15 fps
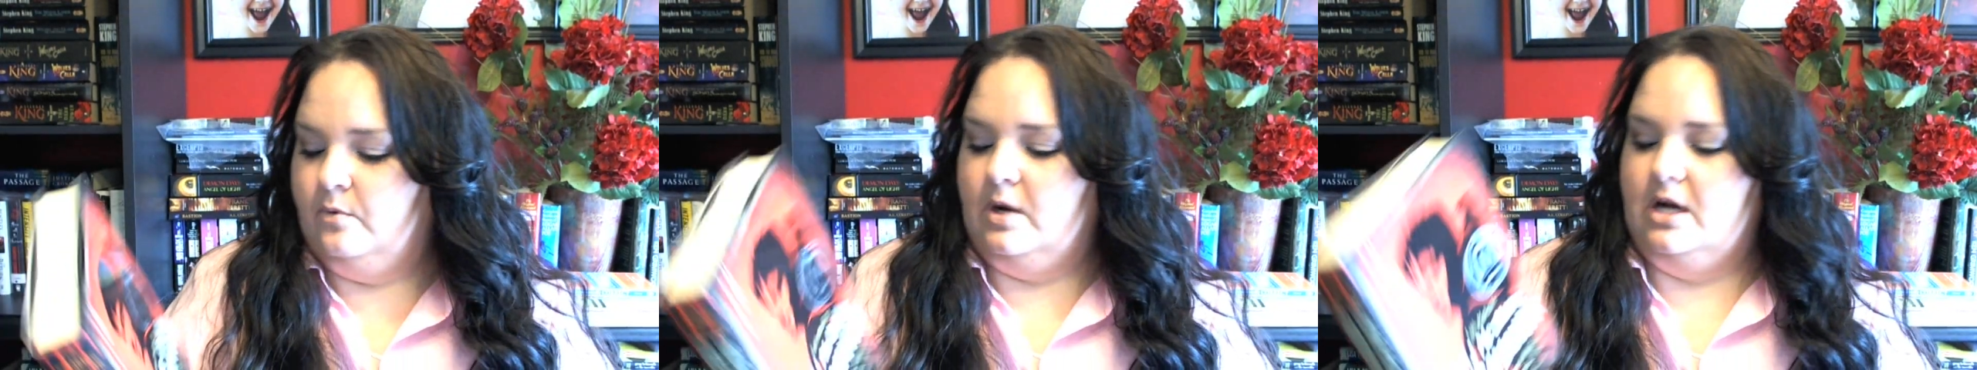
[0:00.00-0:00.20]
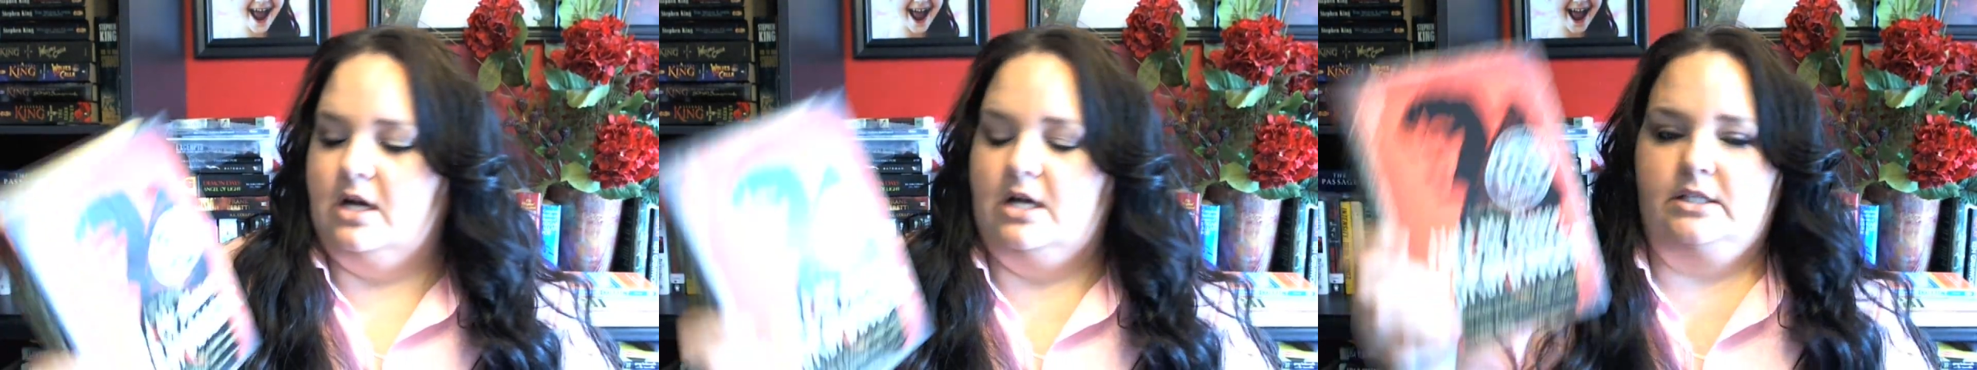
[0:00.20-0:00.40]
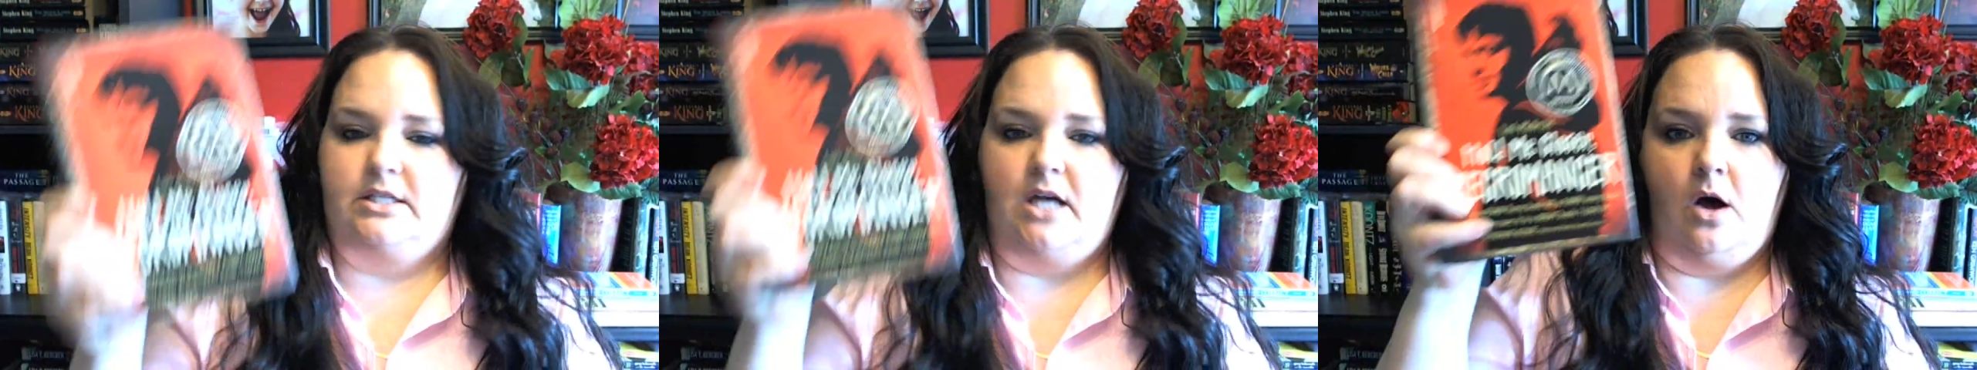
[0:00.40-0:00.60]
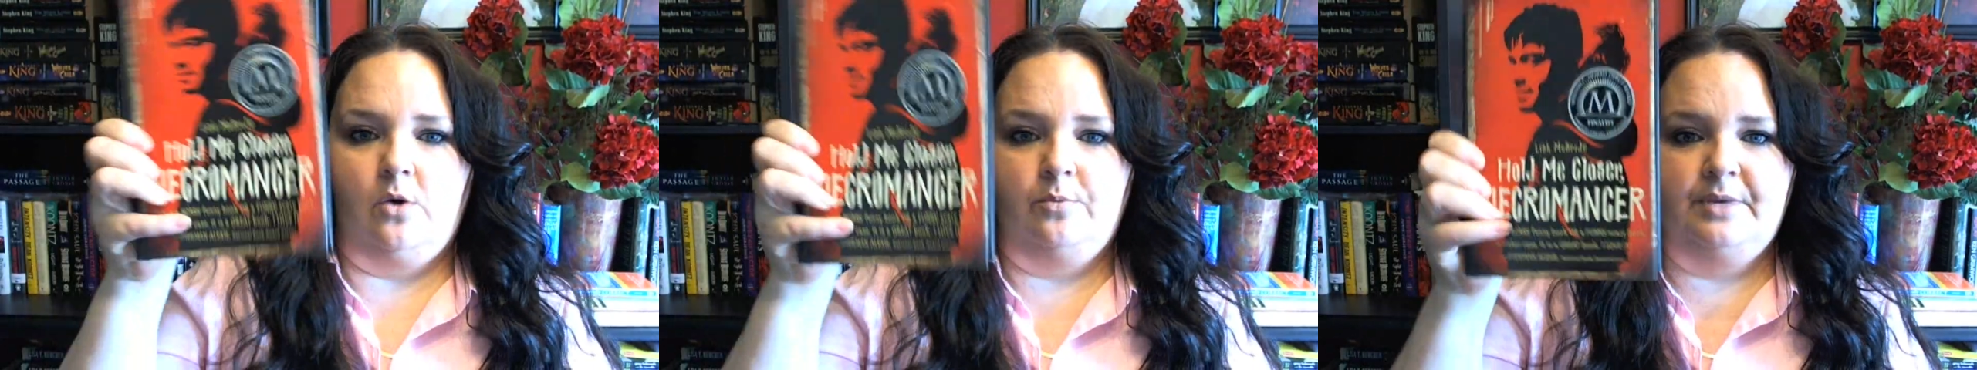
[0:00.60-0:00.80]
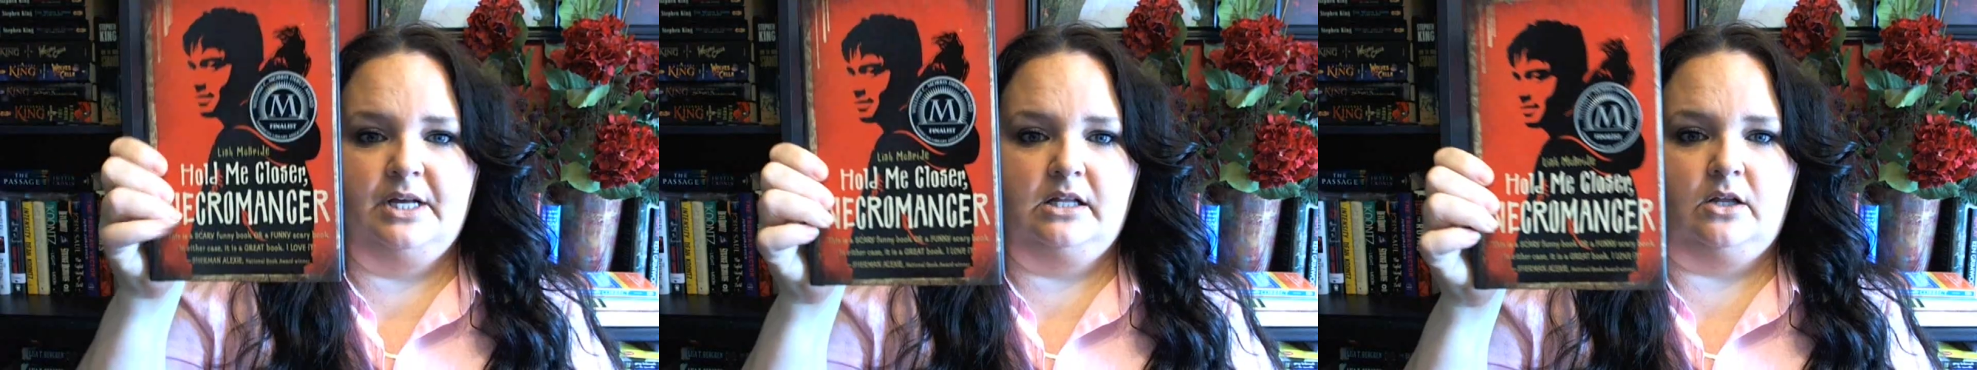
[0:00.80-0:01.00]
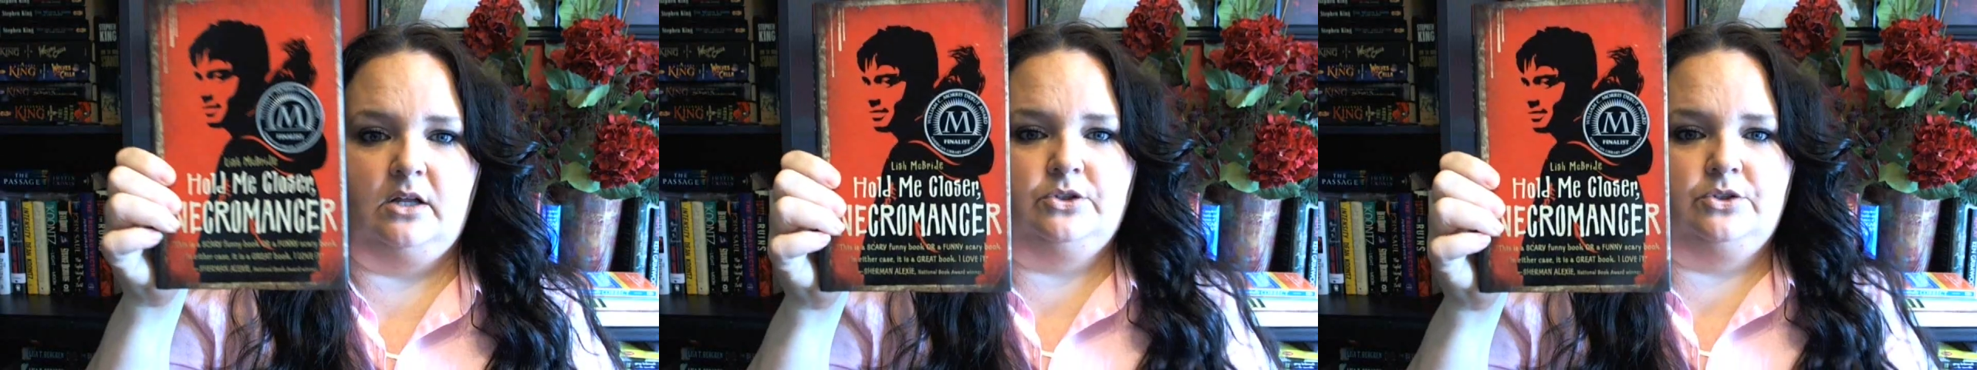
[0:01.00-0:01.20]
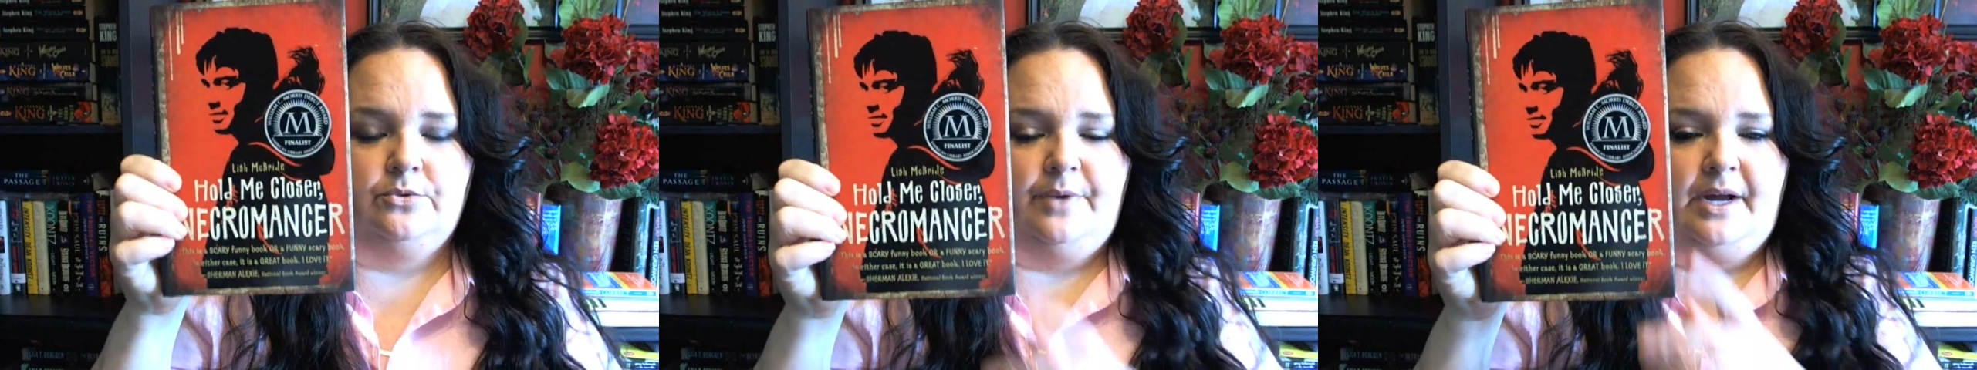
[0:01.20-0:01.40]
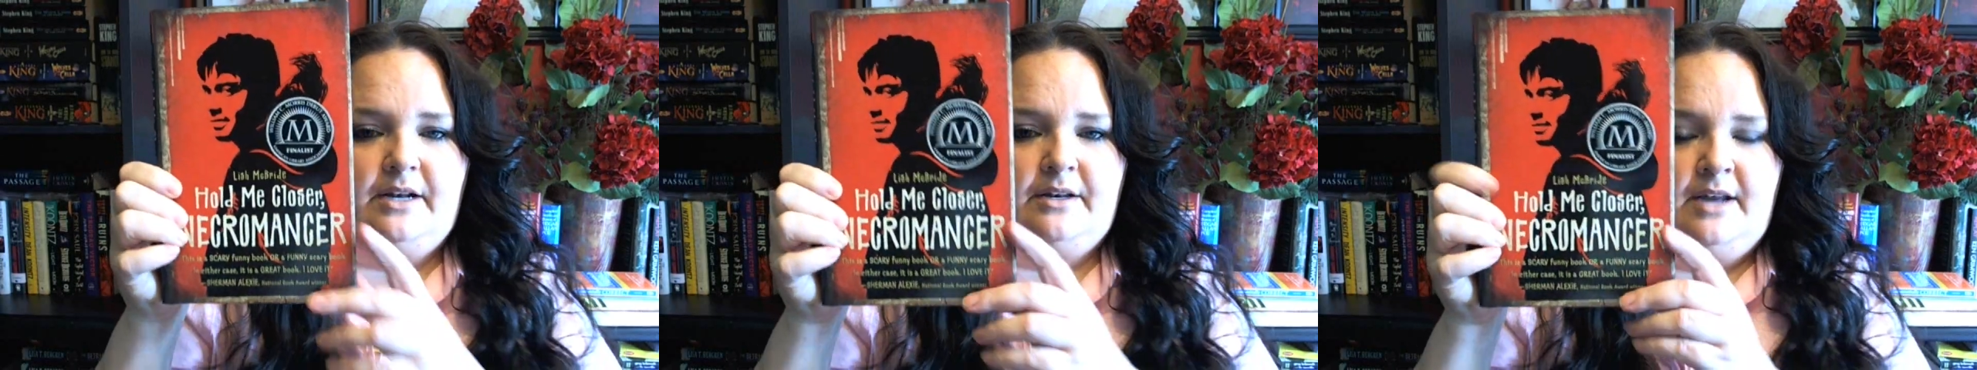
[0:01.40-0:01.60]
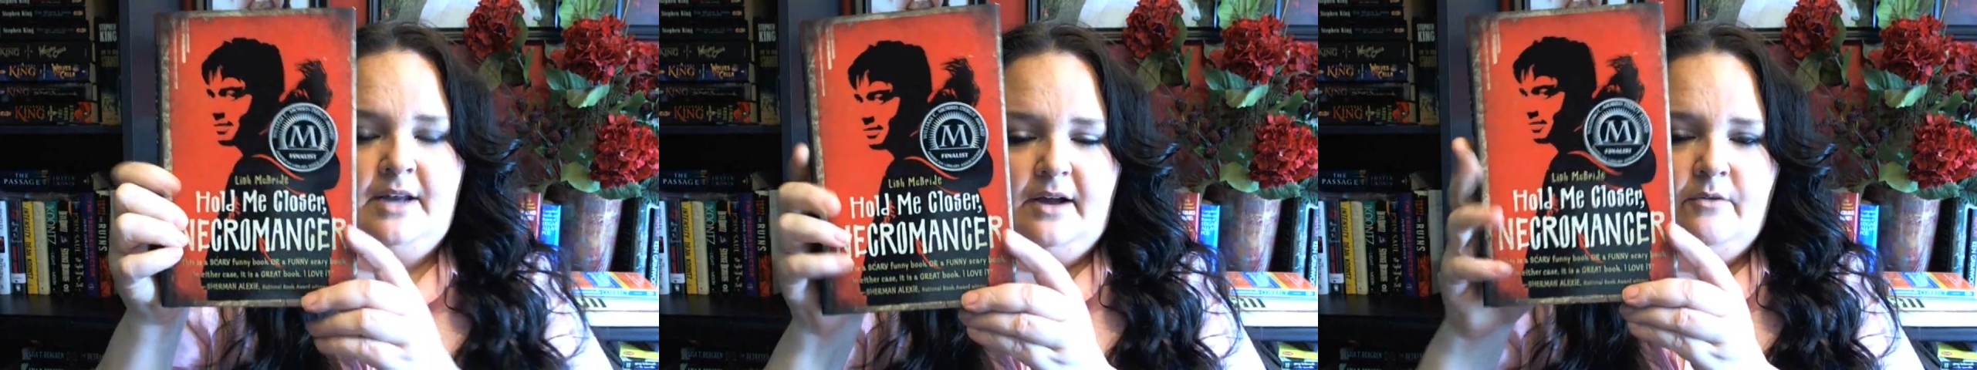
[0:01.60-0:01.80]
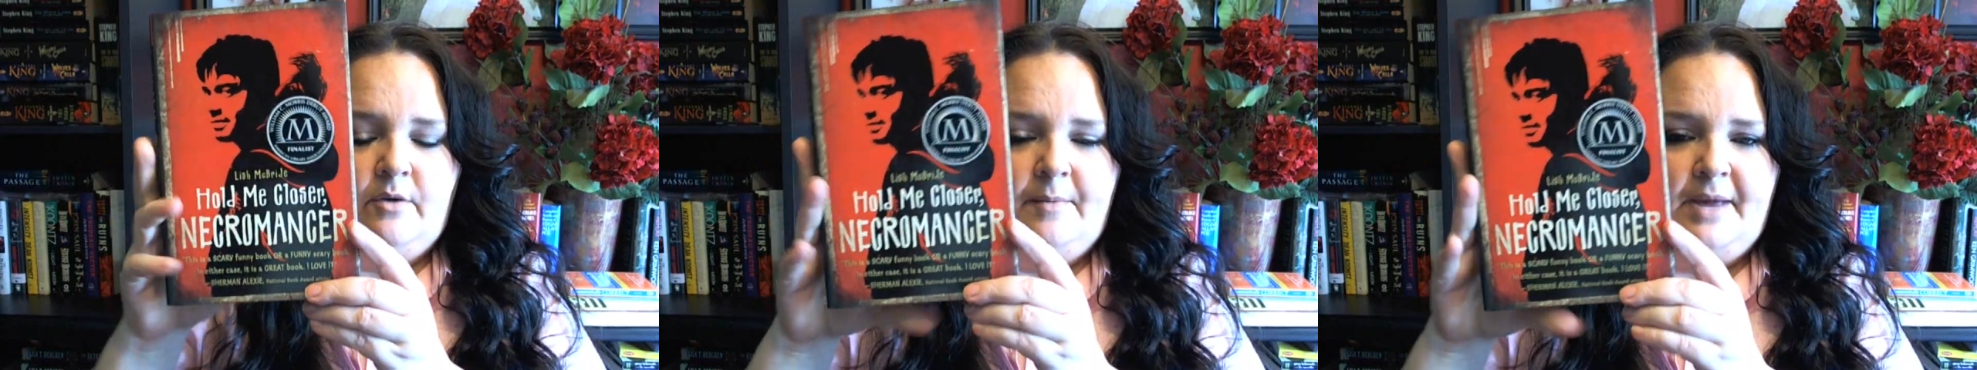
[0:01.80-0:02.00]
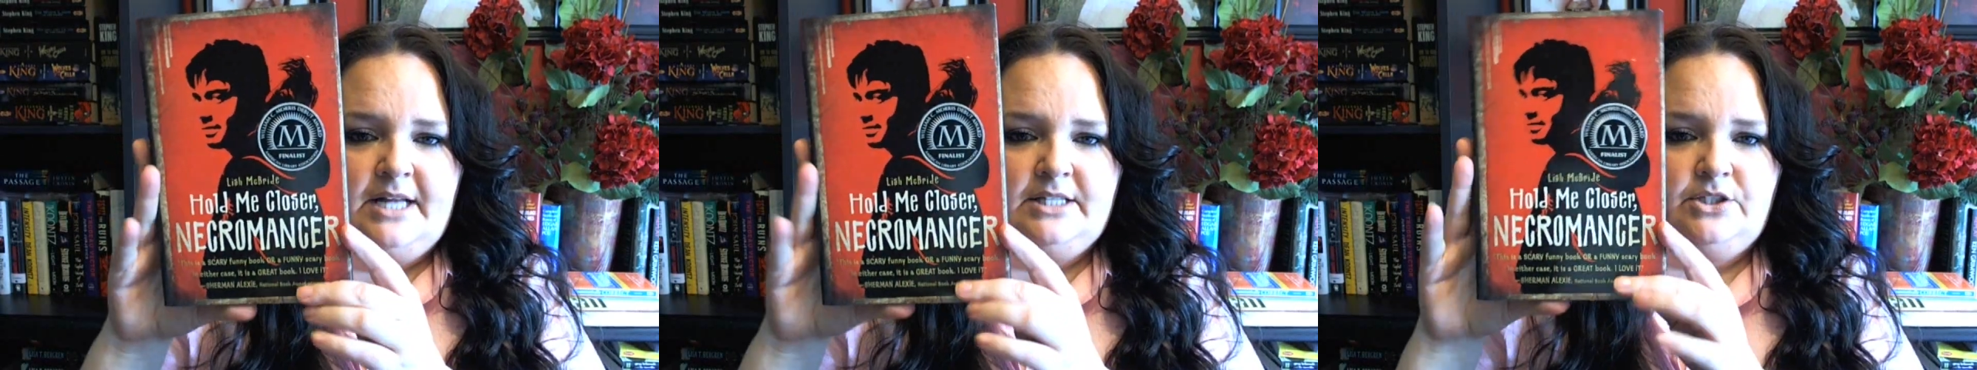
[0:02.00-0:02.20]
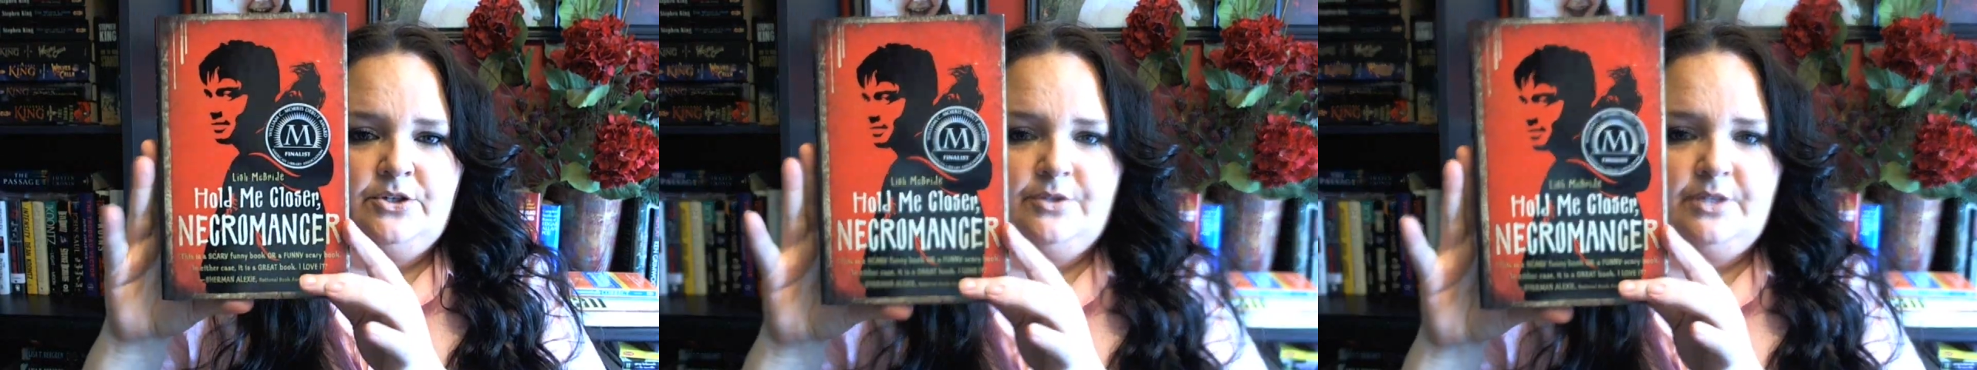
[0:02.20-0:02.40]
was Hold Me Closer, Necromancer.